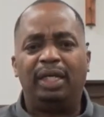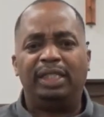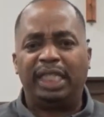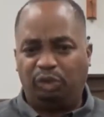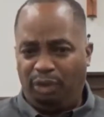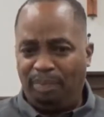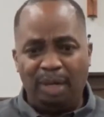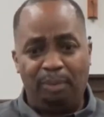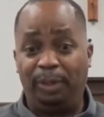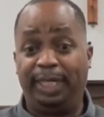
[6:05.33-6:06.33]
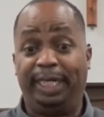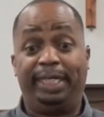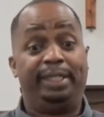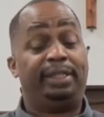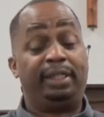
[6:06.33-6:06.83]
just remembering
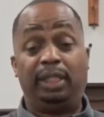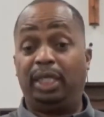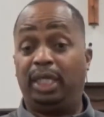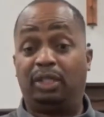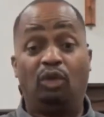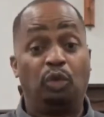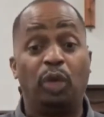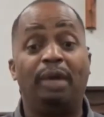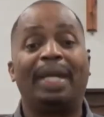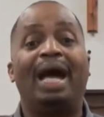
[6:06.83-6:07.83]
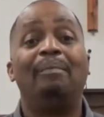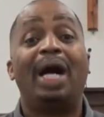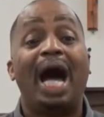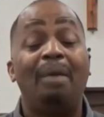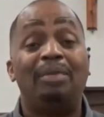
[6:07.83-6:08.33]
it is, is overwhelming.
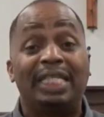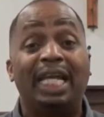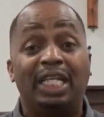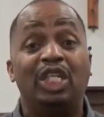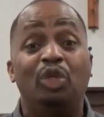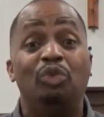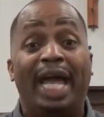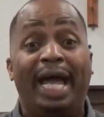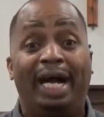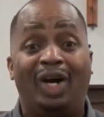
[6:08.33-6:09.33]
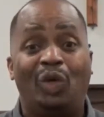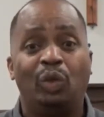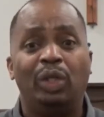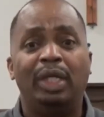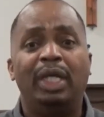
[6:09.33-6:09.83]
I'm, I'm telling you now,
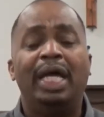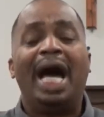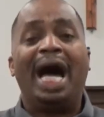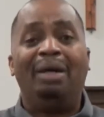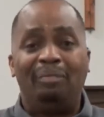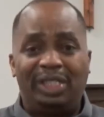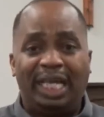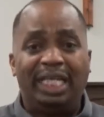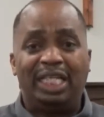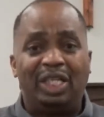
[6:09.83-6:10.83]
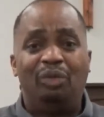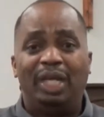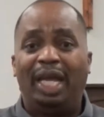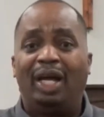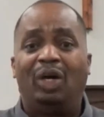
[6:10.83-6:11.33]
I'm telling you
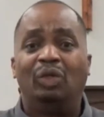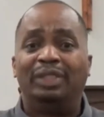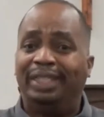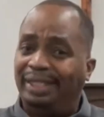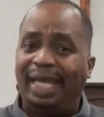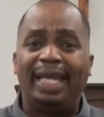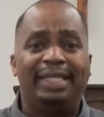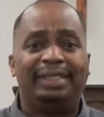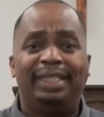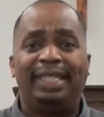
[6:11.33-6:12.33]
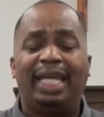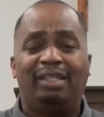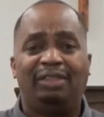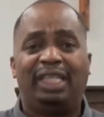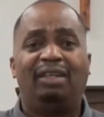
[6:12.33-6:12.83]
now, today is the day
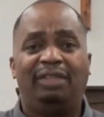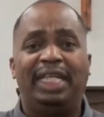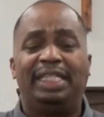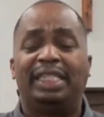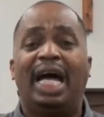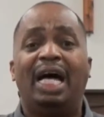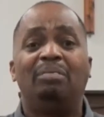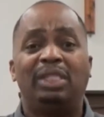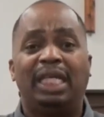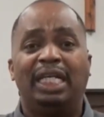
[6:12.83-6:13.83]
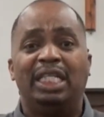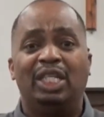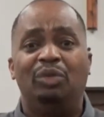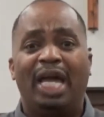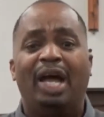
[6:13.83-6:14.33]
of salvation. I'm telling
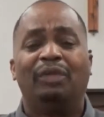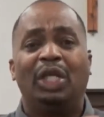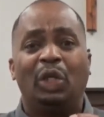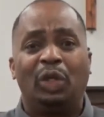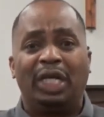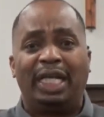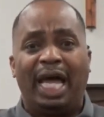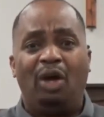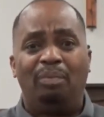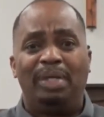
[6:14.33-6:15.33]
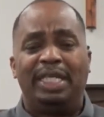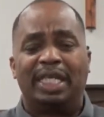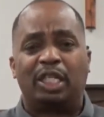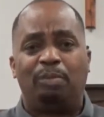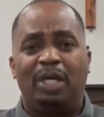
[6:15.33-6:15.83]
you now, the Lord allowed me to
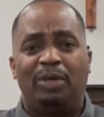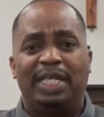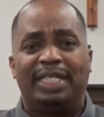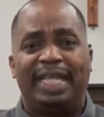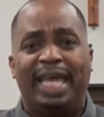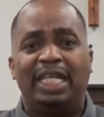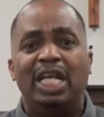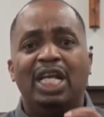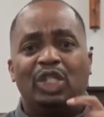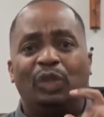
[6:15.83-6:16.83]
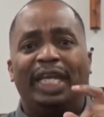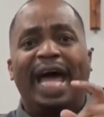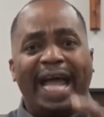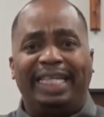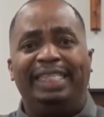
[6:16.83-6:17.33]
experience that so that
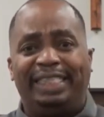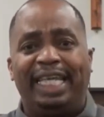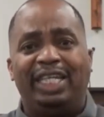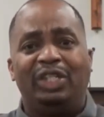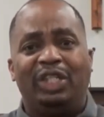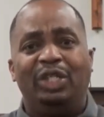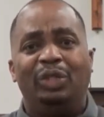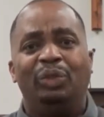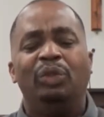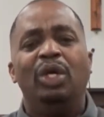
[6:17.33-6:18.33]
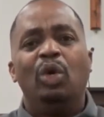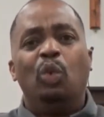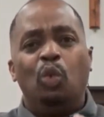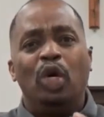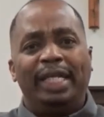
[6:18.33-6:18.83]
I can tell you
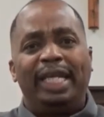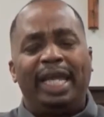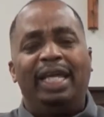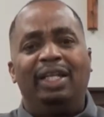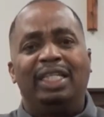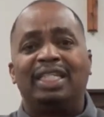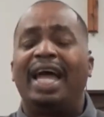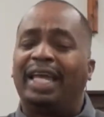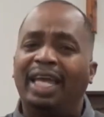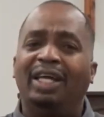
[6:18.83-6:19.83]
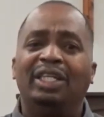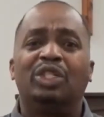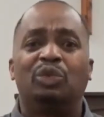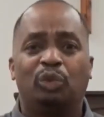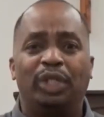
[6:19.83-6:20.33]
what hell is like. Hell
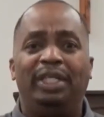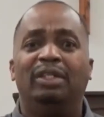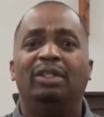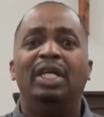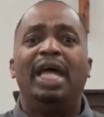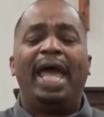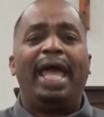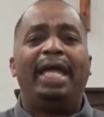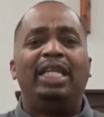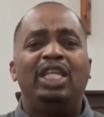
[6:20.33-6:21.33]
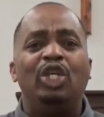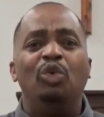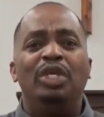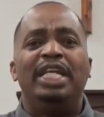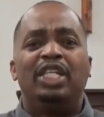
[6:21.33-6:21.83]
is real, and
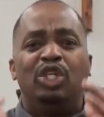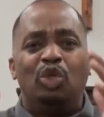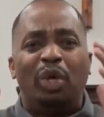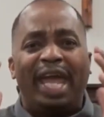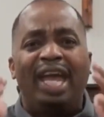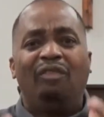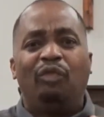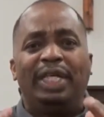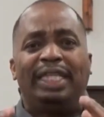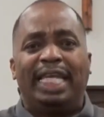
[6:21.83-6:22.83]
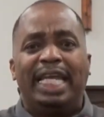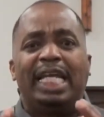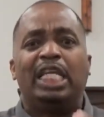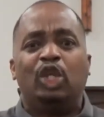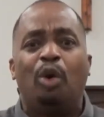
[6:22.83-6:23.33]
you need to do everything
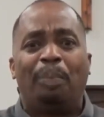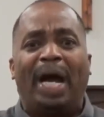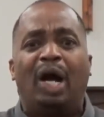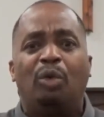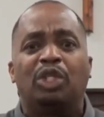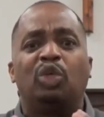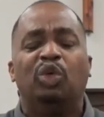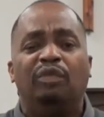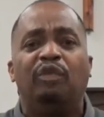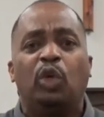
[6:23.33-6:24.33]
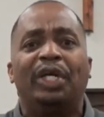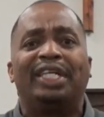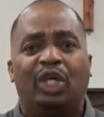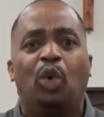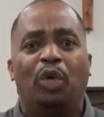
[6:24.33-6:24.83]
in your power to
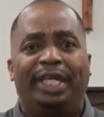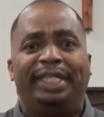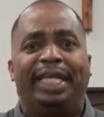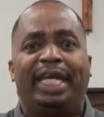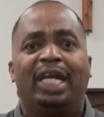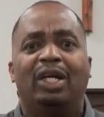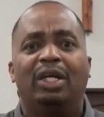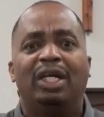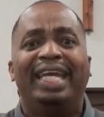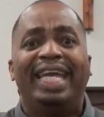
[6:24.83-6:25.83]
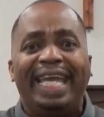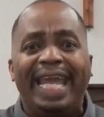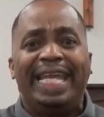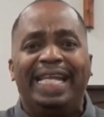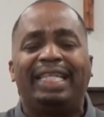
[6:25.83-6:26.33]
avoid going there.
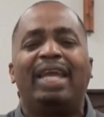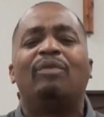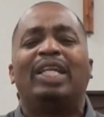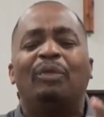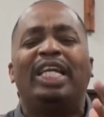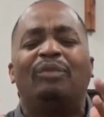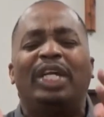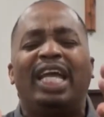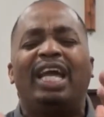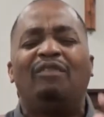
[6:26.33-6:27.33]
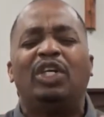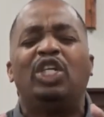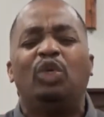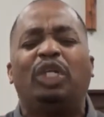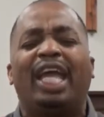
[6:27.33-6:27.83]
Any whatever
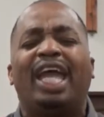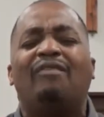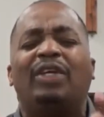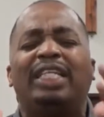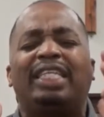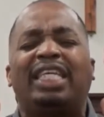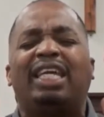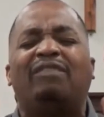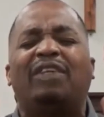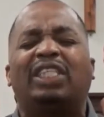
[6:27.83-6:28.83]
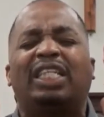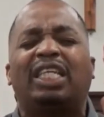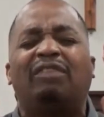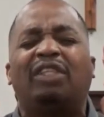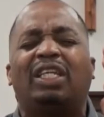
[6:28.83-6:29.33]
you every give
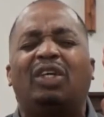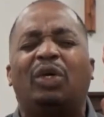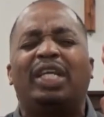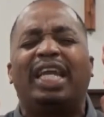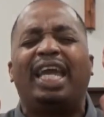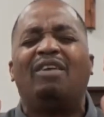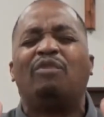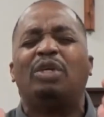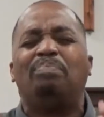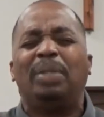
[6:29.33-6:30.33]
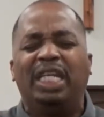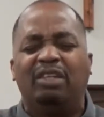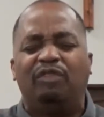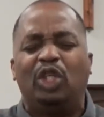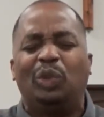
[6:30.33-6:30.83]
give the Lord every bit
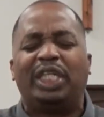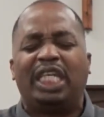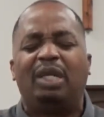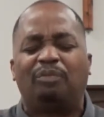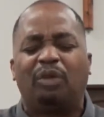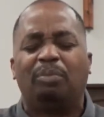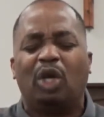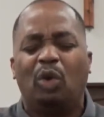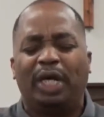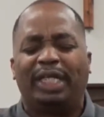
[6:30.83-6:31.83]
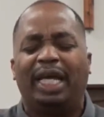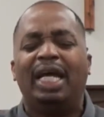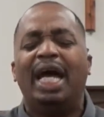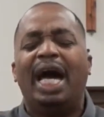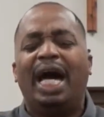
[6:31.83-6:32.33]
of you to keep from going
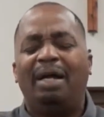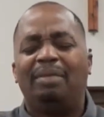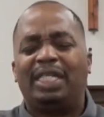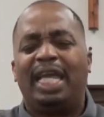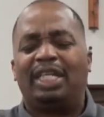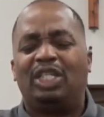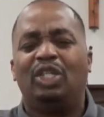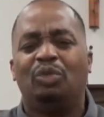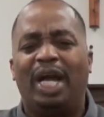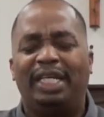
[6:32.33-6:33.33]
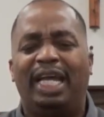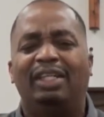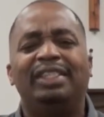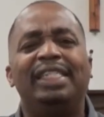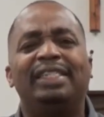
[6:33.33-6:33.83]
there. I'm saying to you right
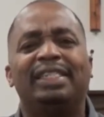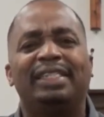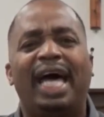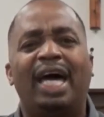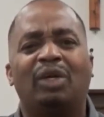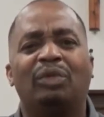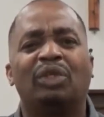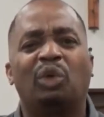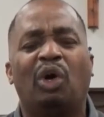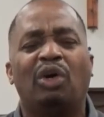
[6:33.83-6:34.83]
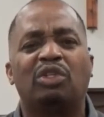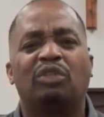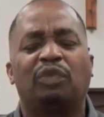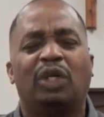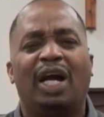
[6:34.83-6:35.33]
now, Jesus died on the cross
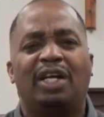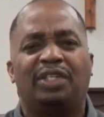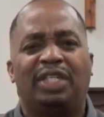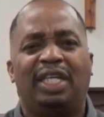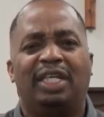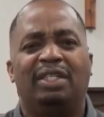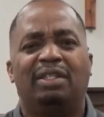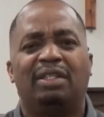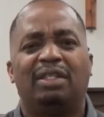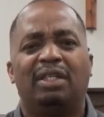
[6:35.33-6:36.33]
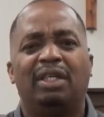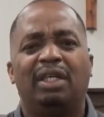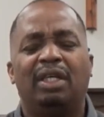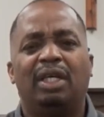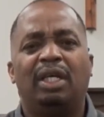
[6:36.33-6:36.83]
for our sins.
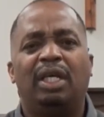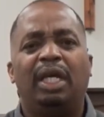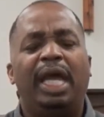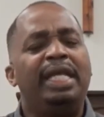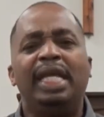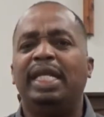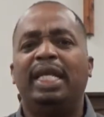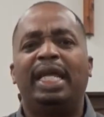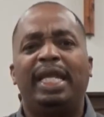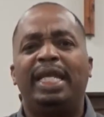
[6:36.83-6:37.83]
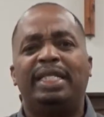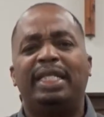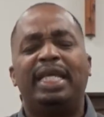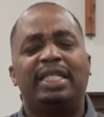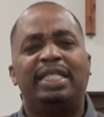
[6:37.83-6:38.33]
And he did and
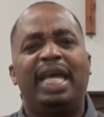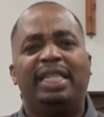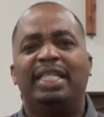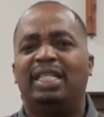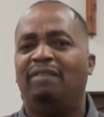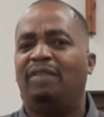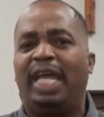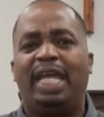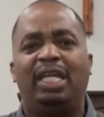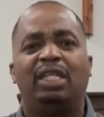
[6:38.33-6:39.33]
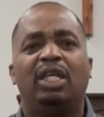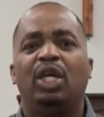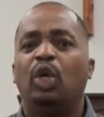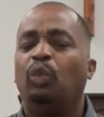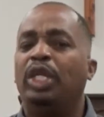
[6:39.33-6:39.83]
his his death is in vain
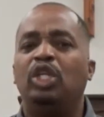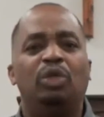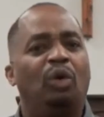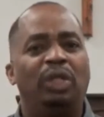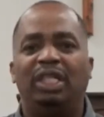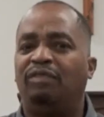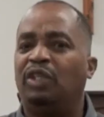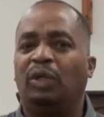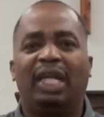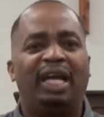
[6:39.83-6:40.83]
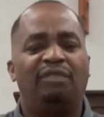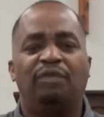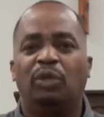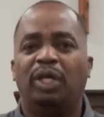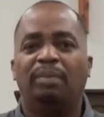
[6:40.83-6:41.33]
when you don't live your life
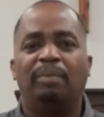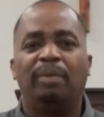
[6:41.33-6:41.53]
for him.